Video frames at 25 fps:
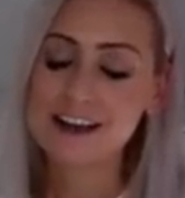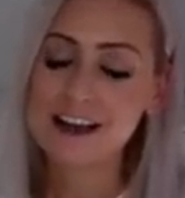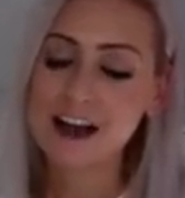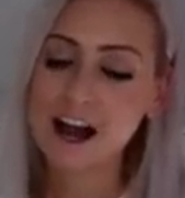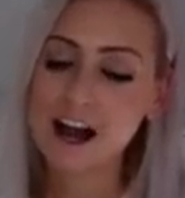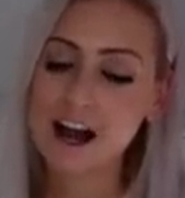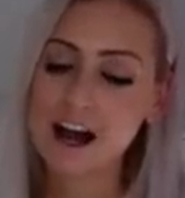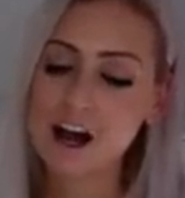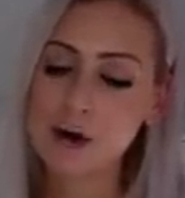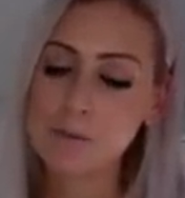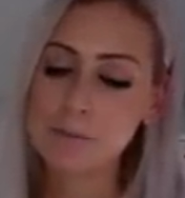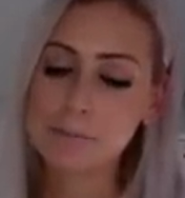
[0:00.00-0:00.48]

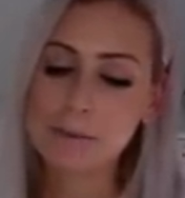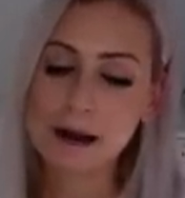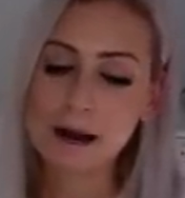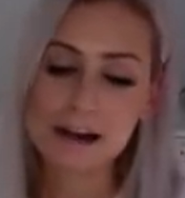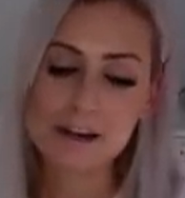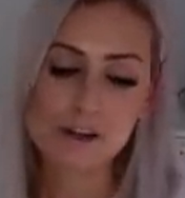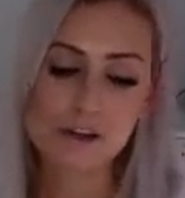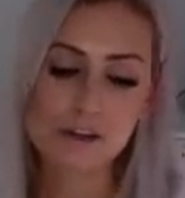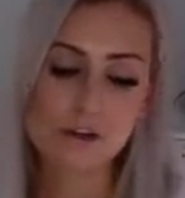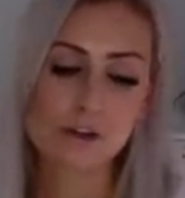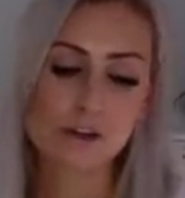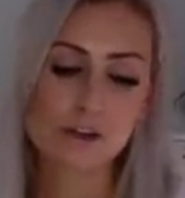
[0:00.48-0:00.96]
But,
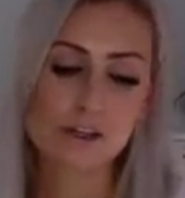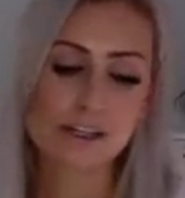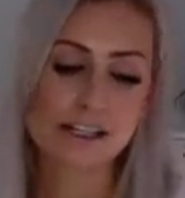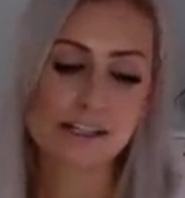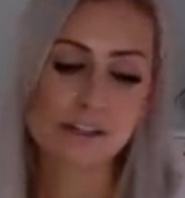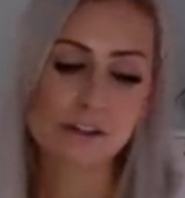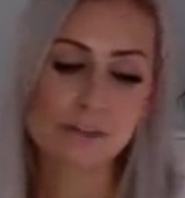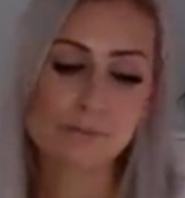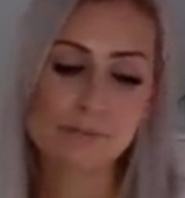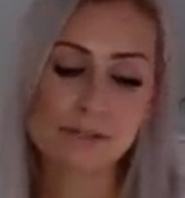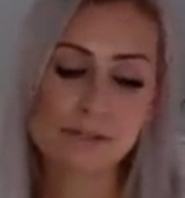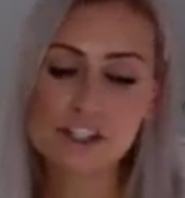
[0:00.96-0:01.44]
in
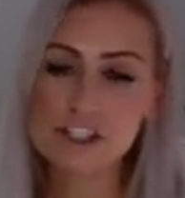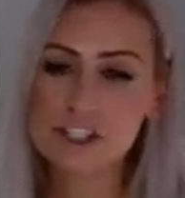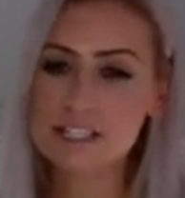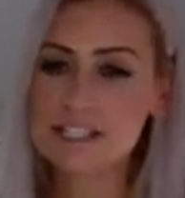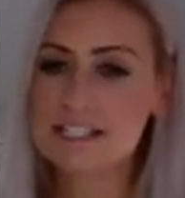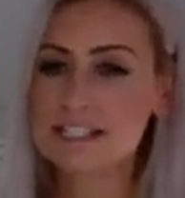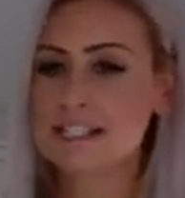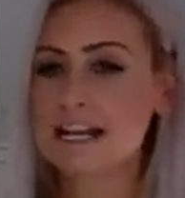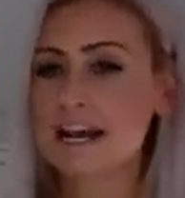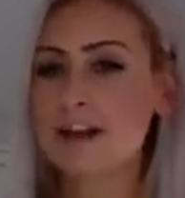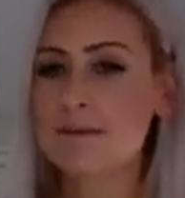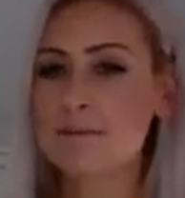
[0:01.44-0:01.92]
your mission
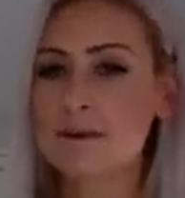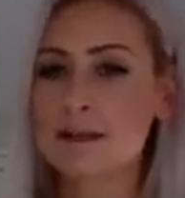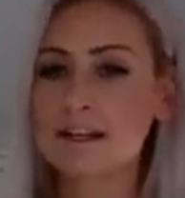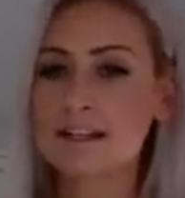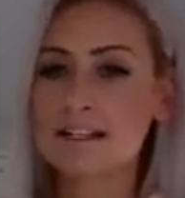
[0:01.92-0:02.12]
statement,